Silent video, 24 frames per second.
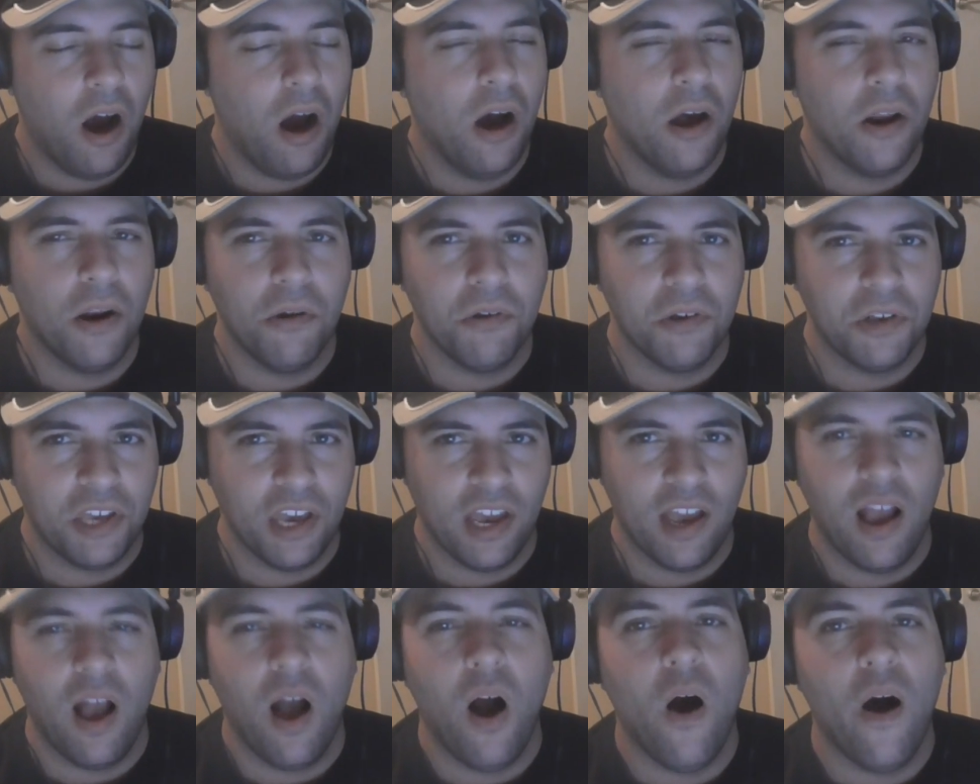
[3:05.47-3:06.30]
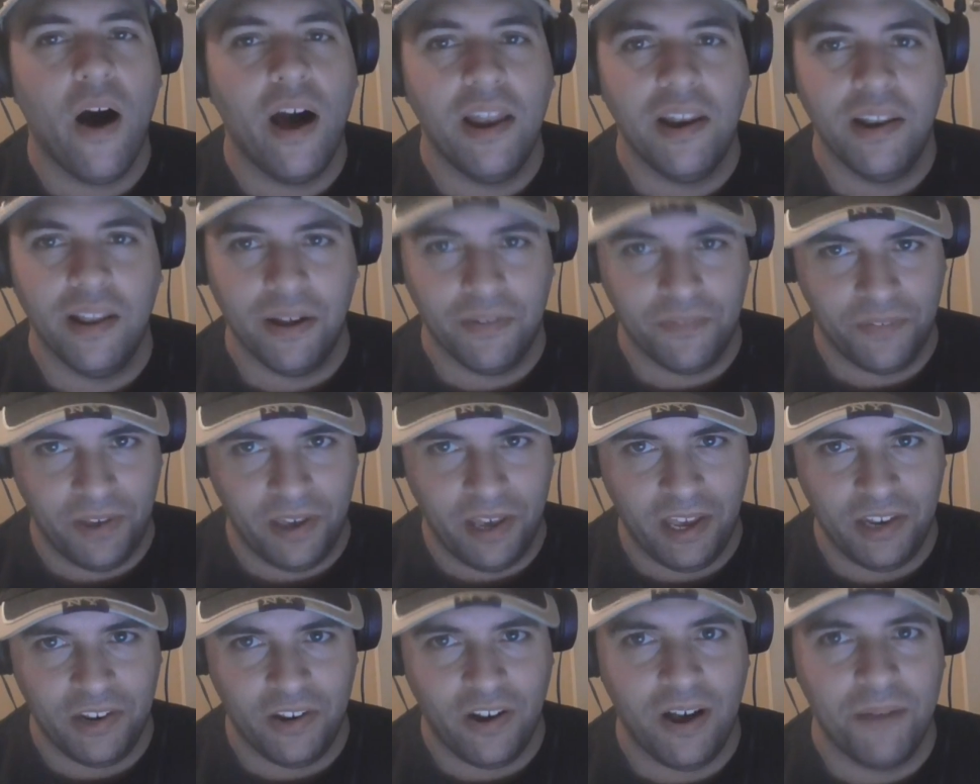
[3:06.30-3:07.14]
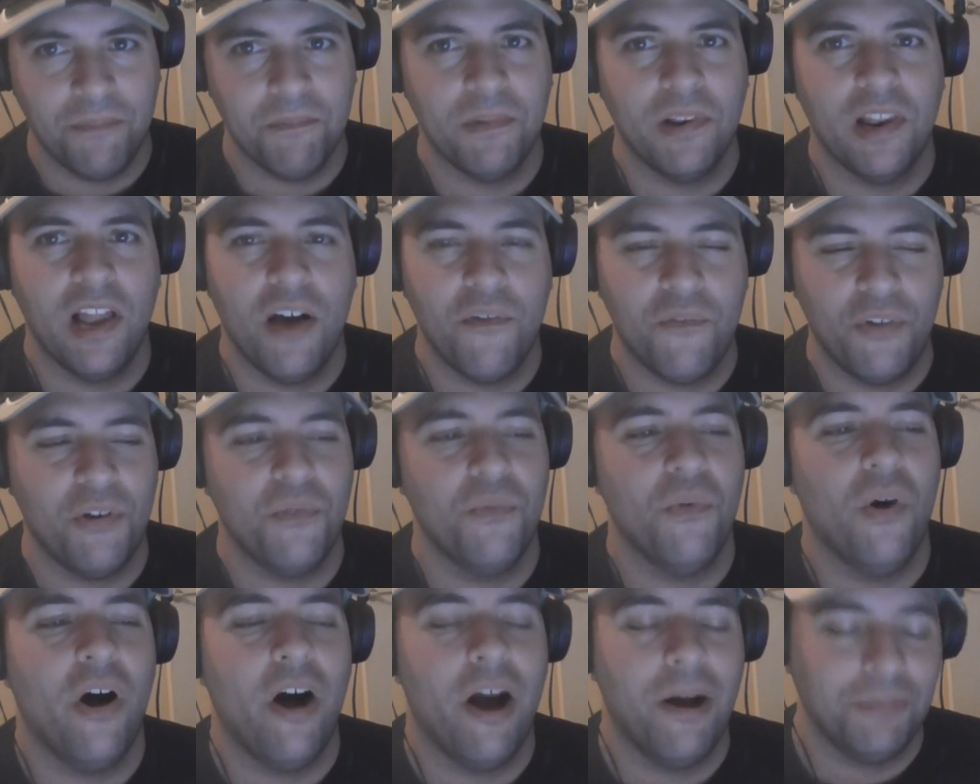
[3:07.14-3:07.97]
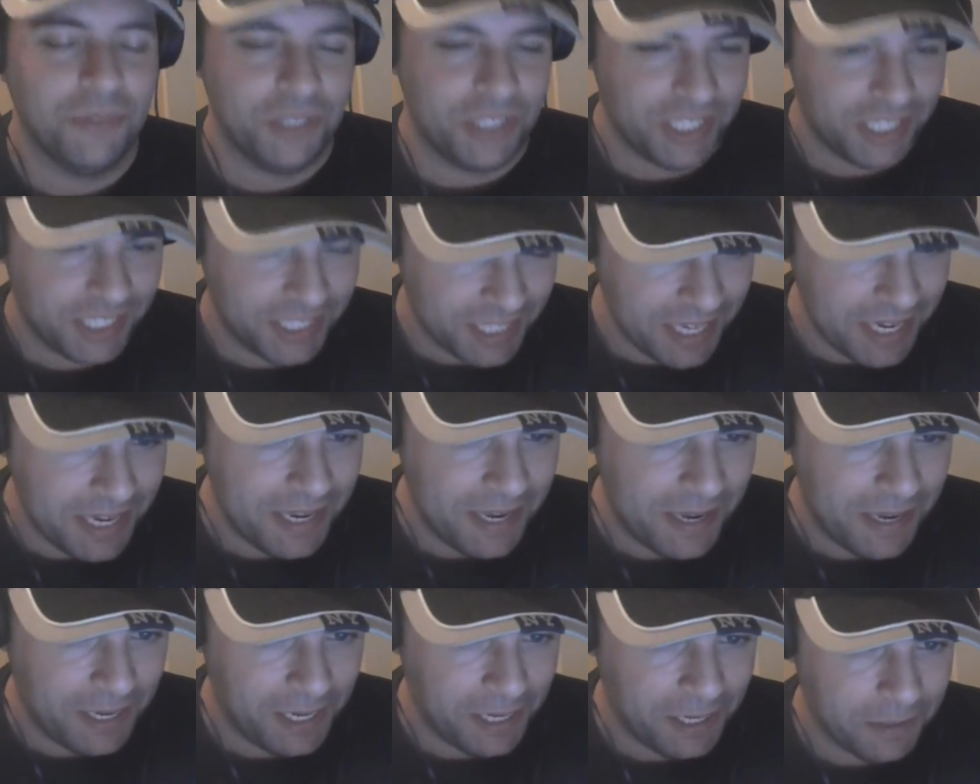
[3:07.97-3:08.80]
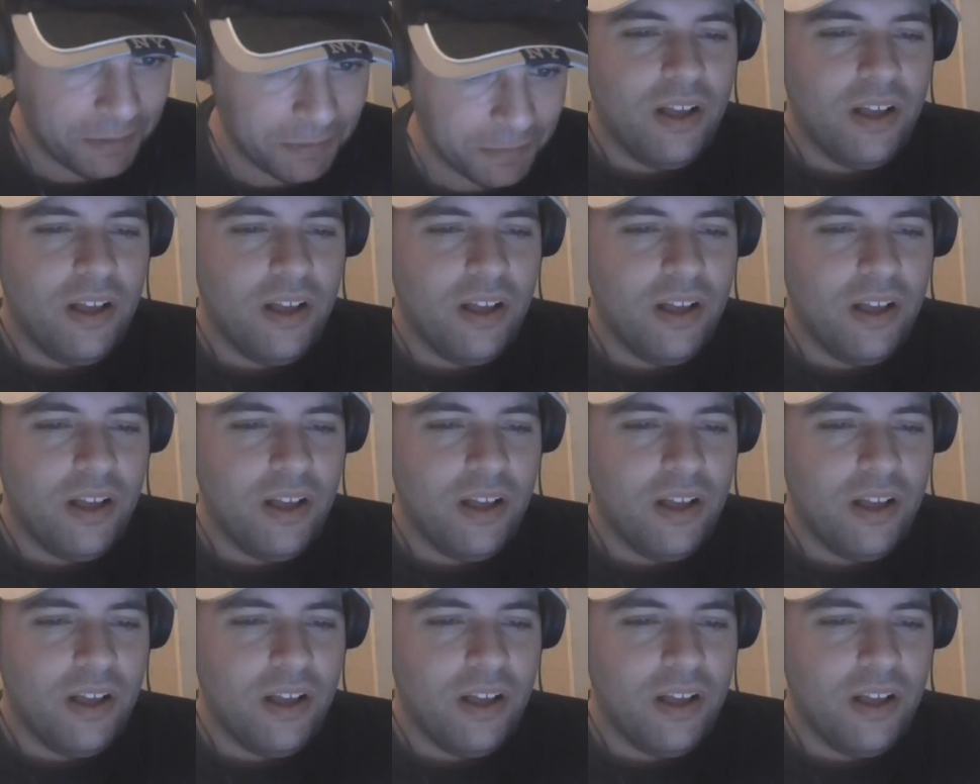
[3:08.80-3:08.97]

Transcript: I don't care. I love it. And I'm loving what I'm seeing.